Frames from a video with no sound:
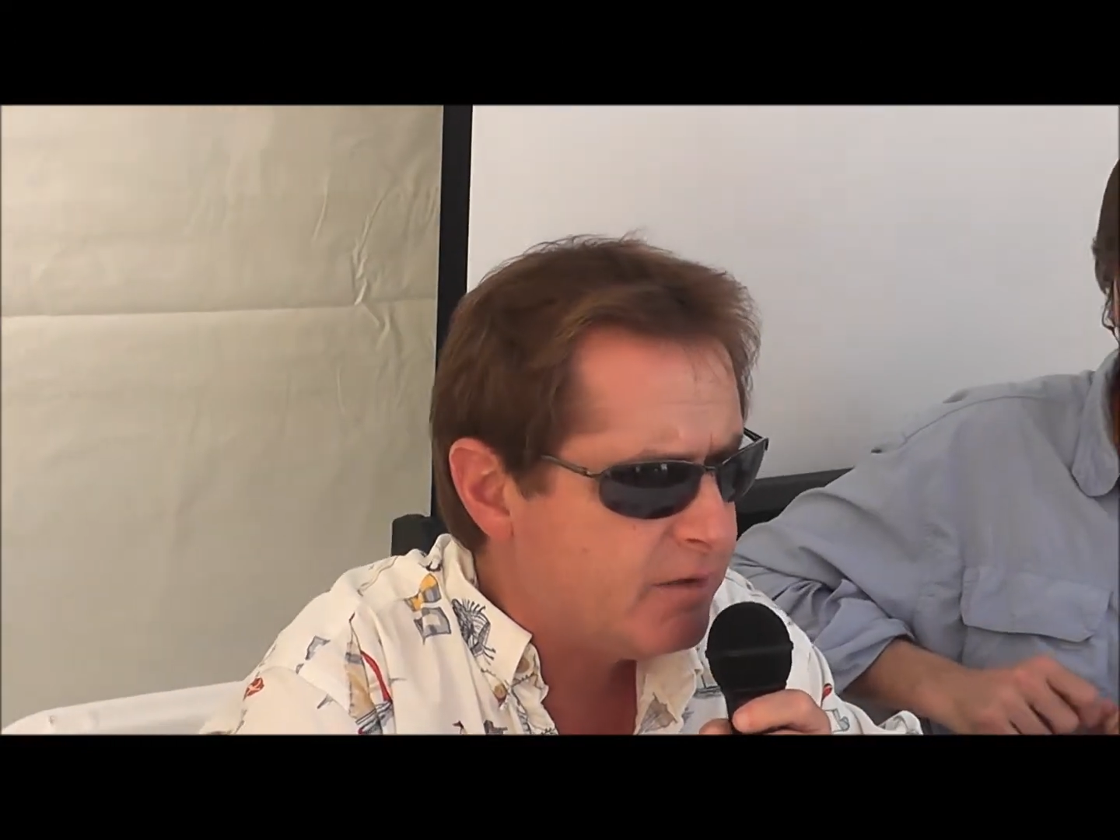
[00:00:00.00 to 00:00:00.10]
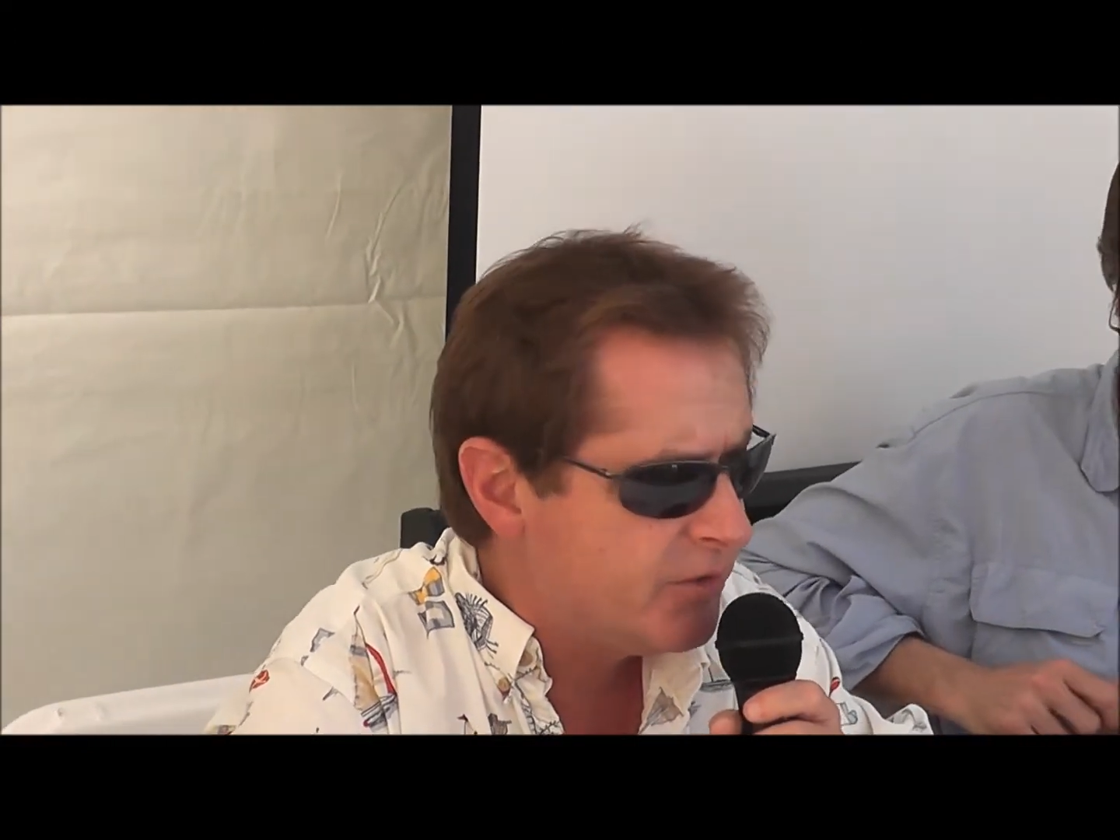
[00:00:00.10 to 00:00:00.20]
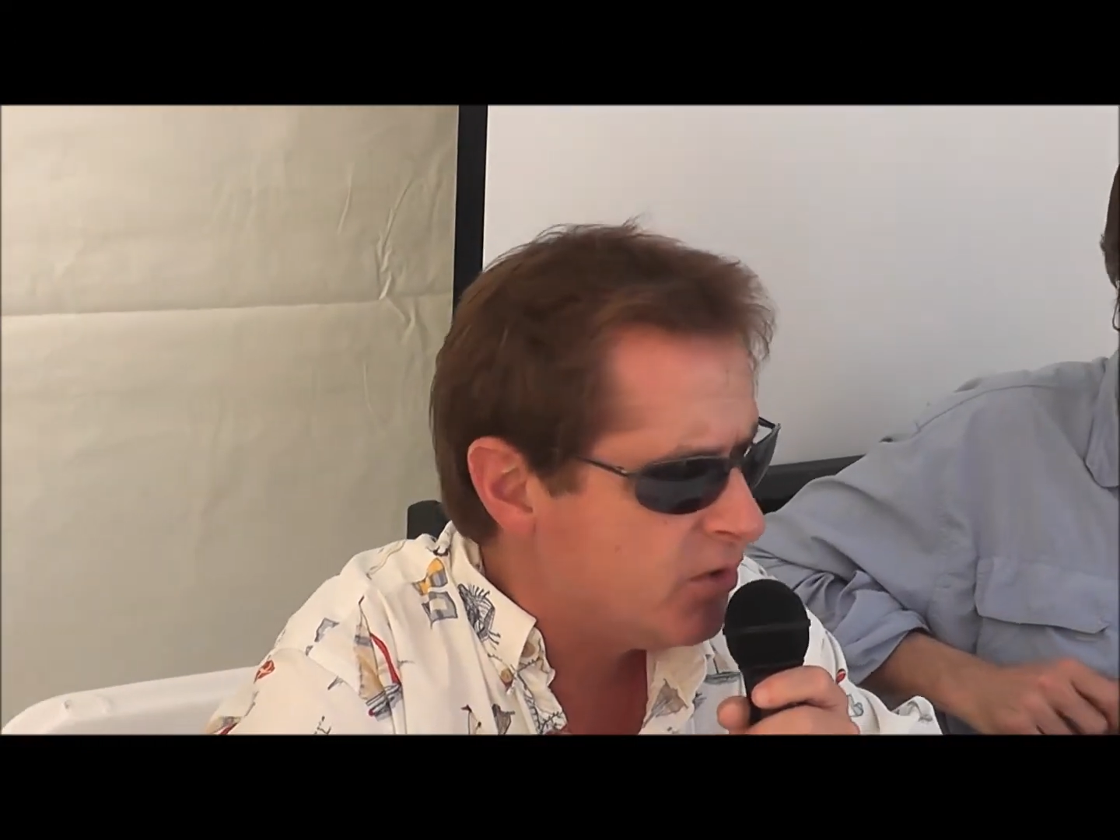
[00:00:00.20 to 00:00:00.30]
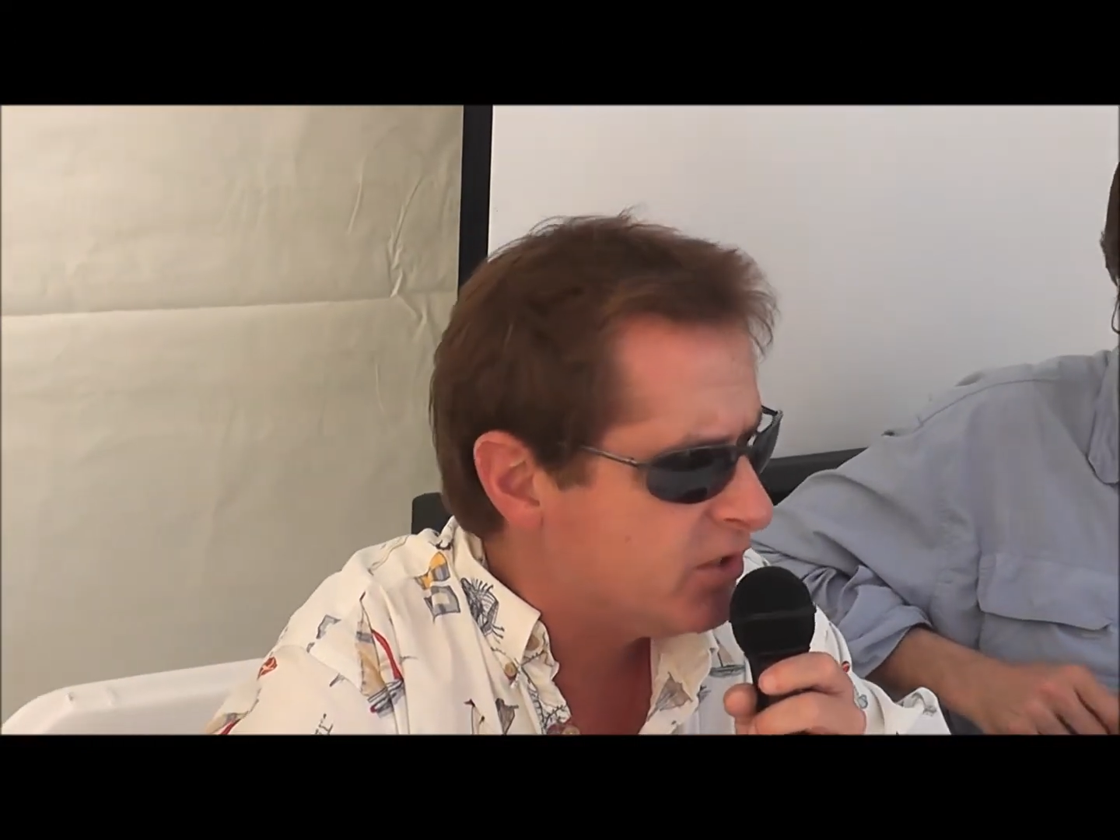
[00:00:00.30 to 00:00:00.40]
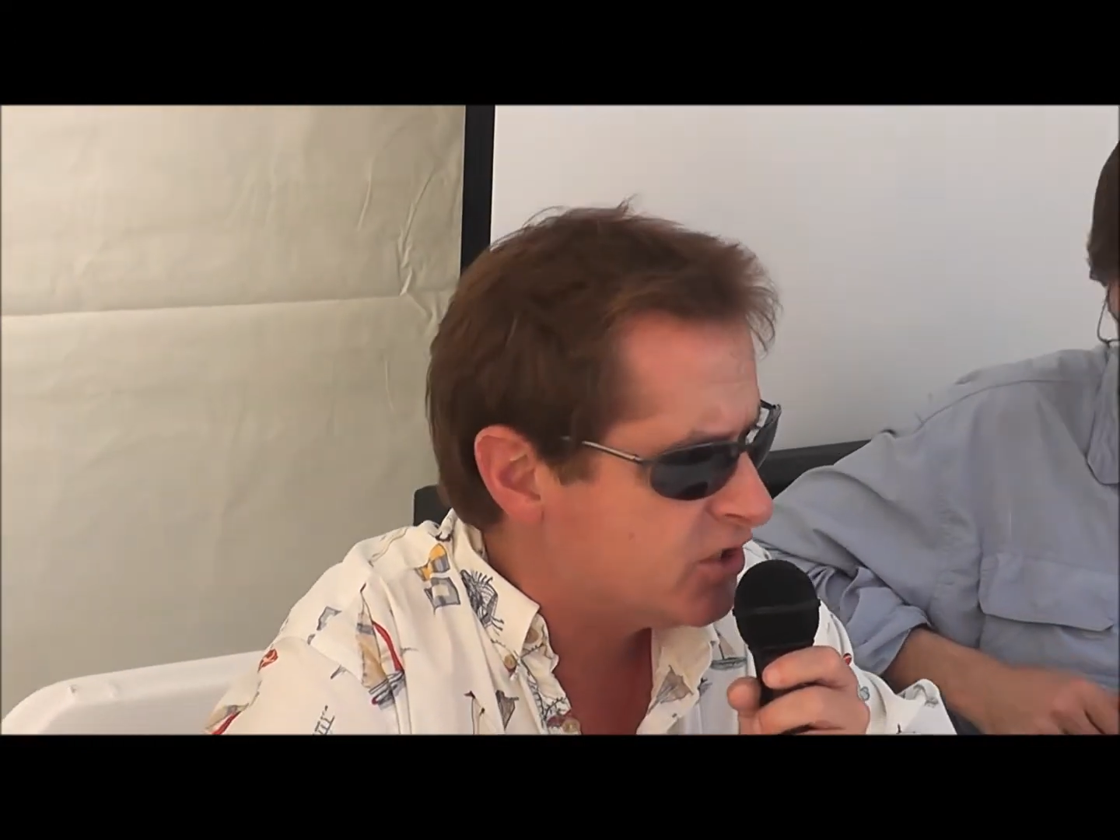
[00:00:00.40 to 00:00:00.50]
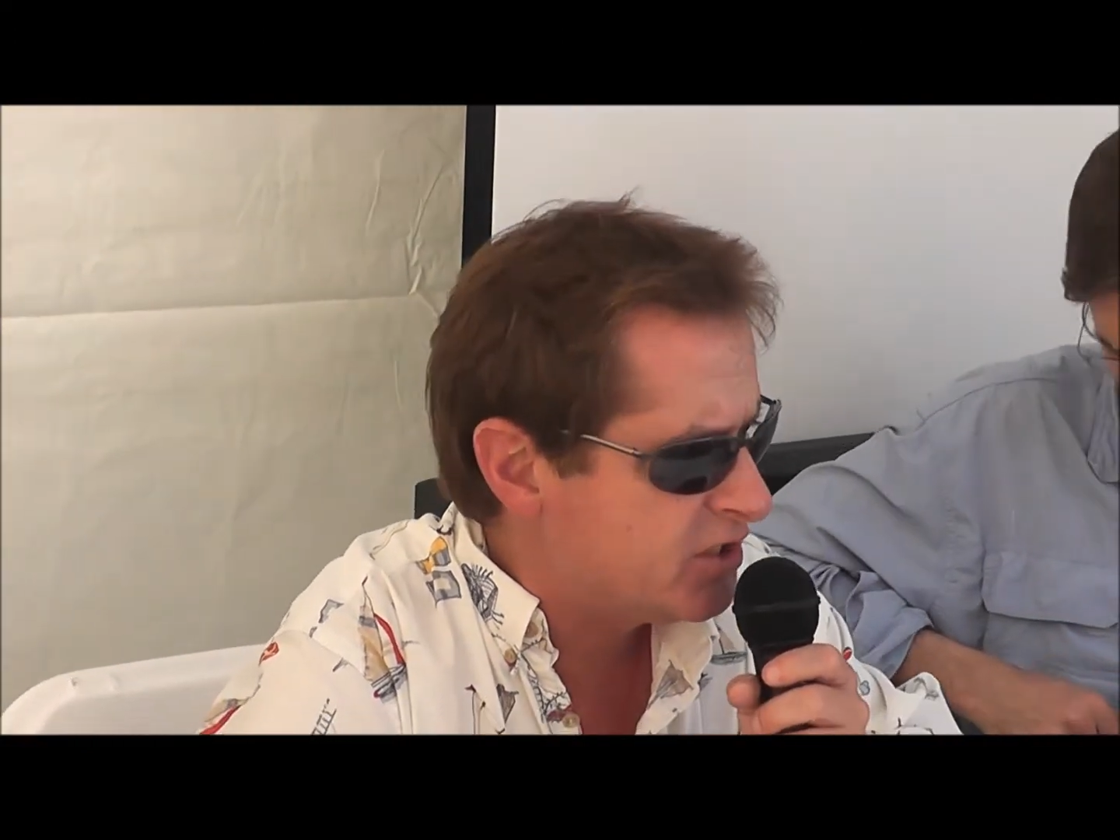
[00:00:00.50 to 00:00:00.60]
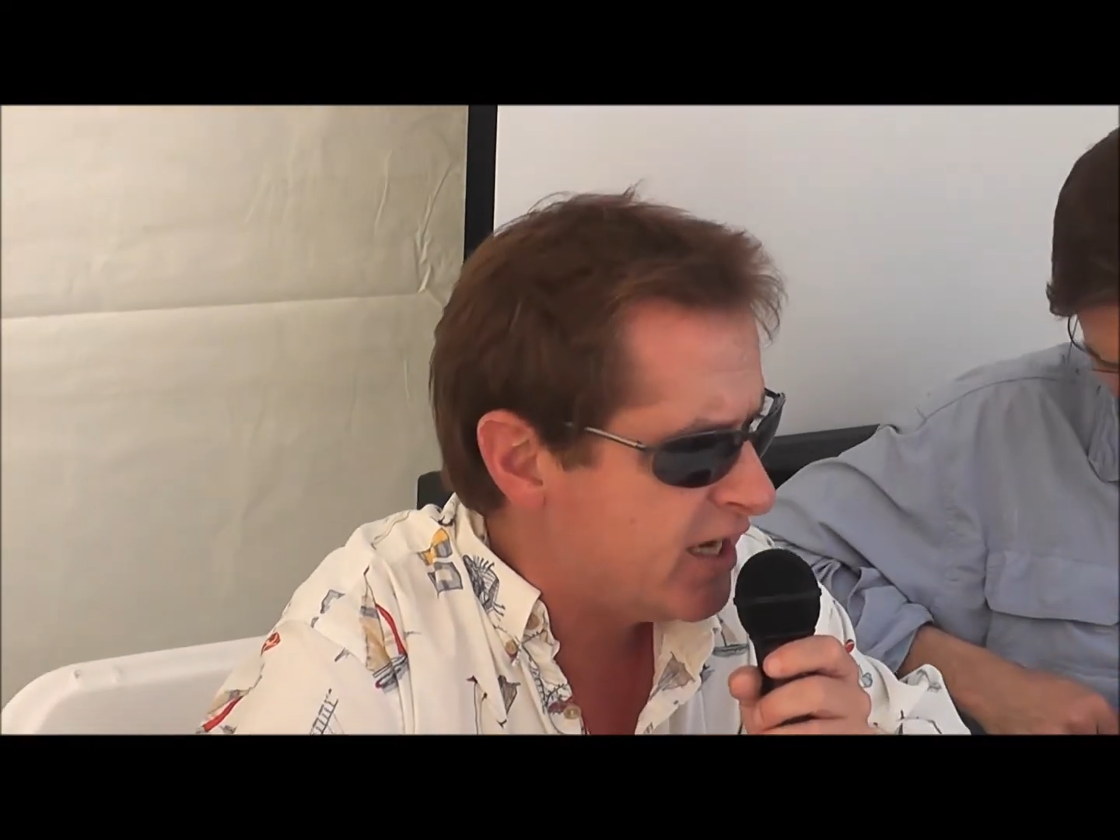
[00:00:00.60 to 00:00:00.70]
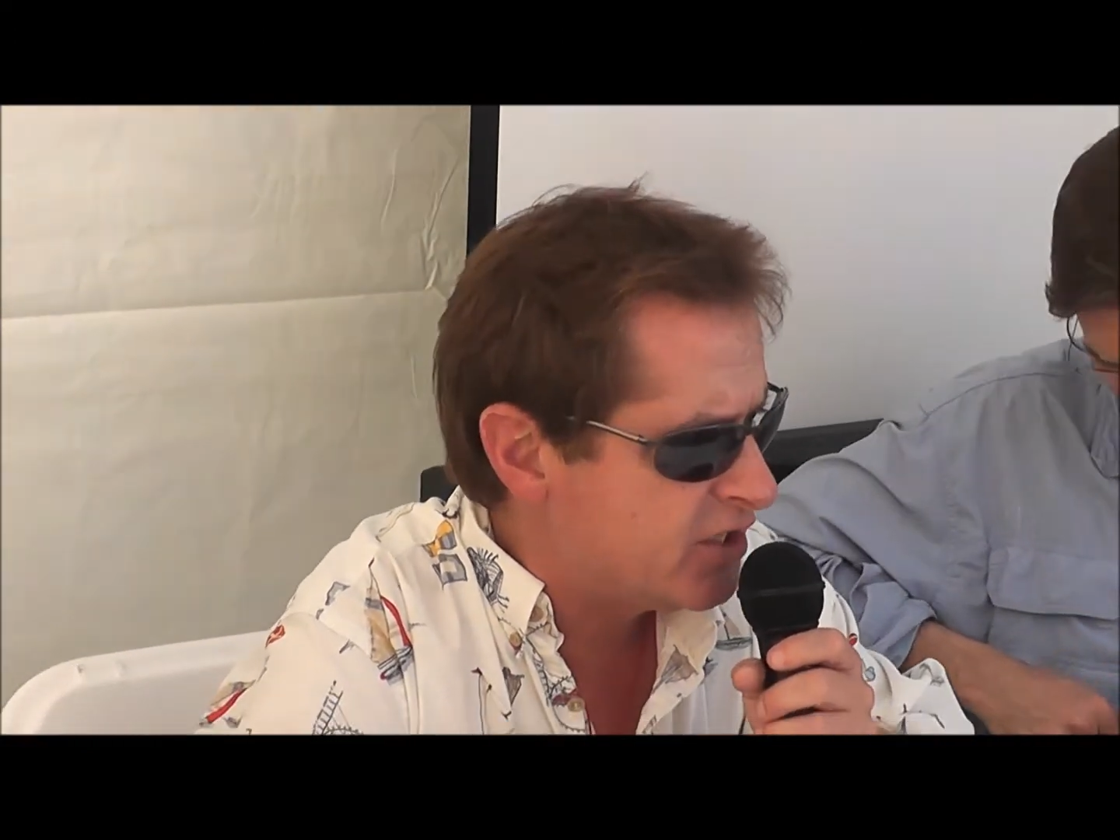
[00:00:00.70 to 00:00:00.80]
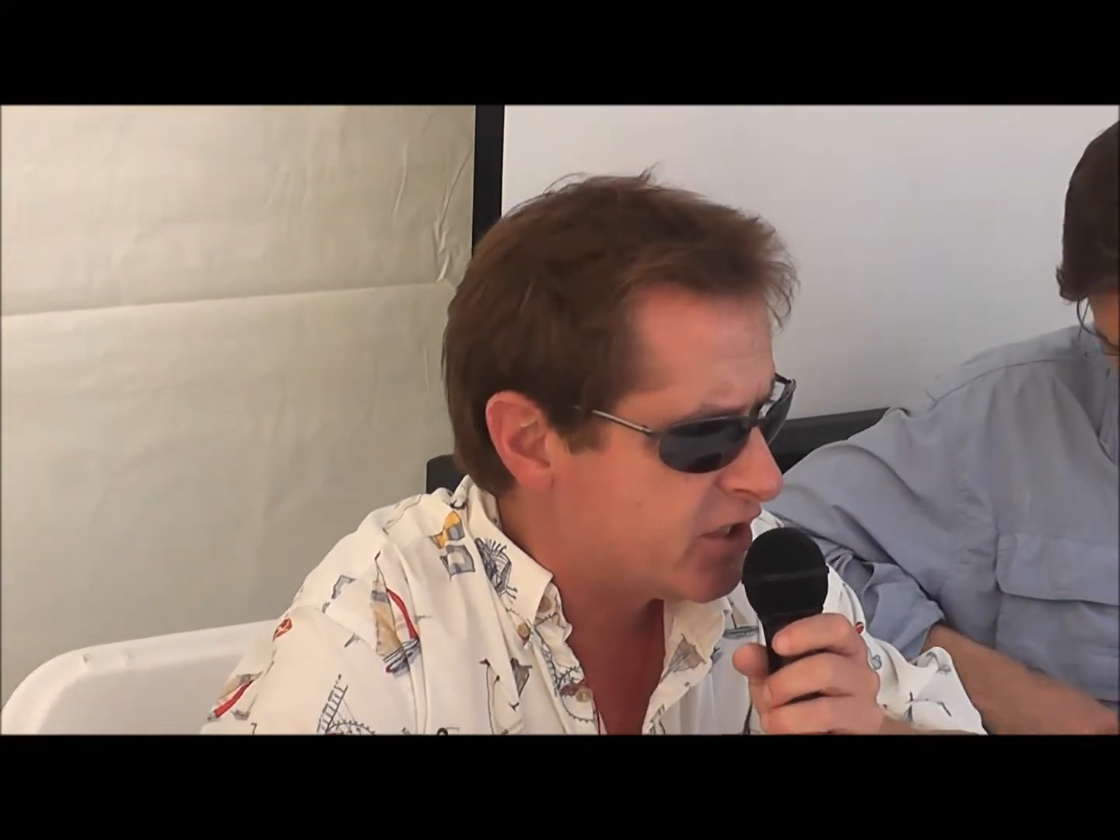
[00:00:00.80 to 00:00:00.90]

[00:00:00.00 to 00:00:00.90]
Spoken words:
if you're in a state